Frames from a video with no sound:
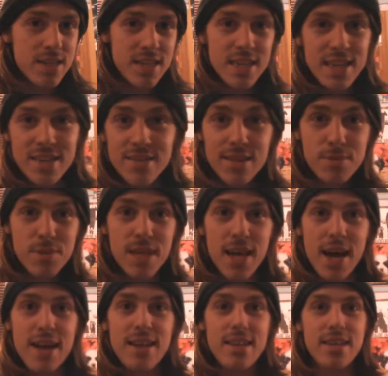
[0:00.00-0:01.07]
to get something
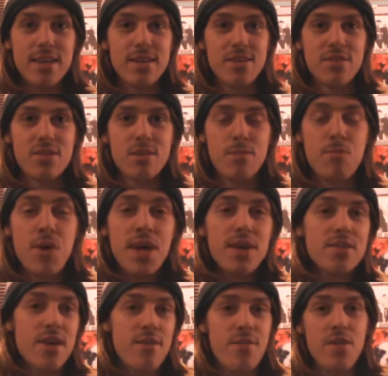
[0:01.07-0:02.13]
out of this
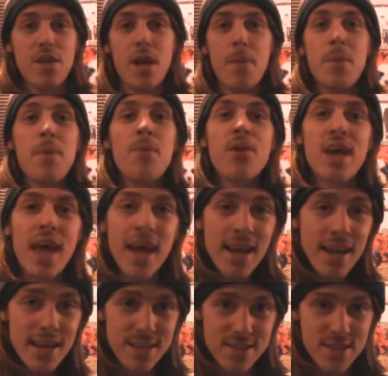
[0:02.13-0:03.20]
because I feel like people
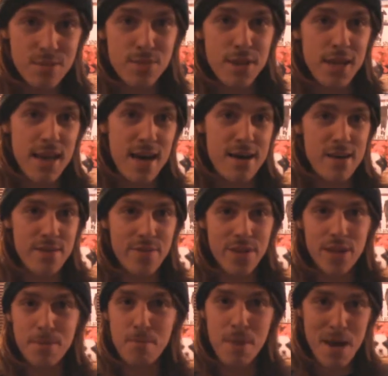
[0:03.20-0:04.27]
can get something out of
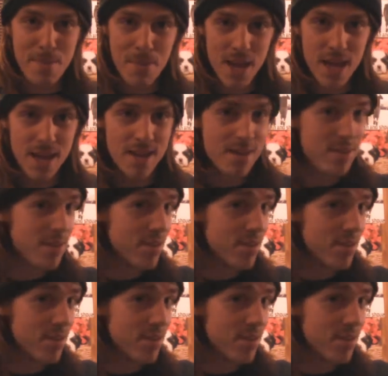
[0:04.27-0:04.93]
it, maybe.